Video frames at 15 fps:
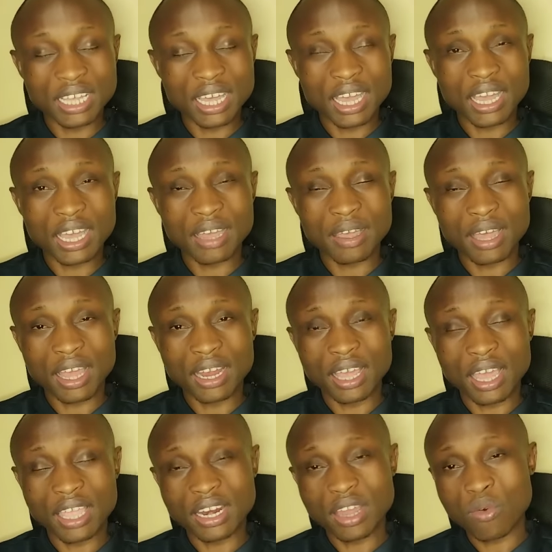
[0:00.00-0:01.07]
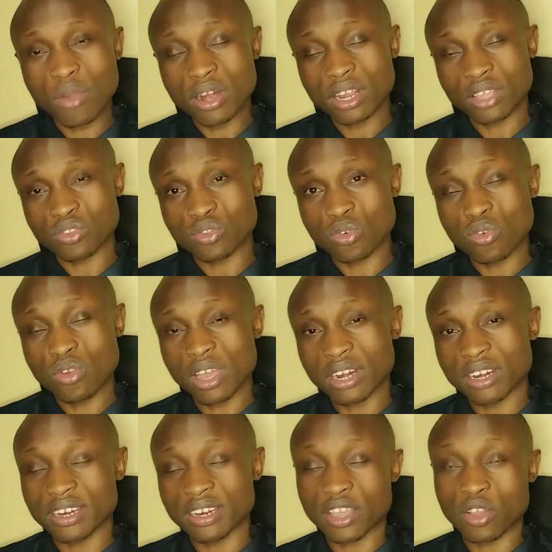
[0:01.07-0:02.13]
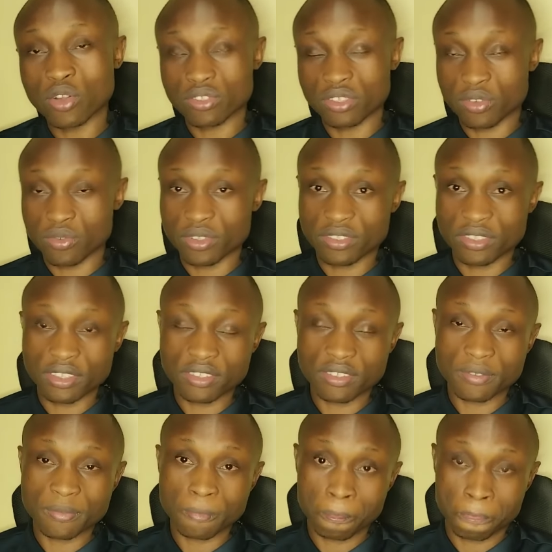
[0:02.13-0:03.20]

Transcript: I now want us to look at the consequences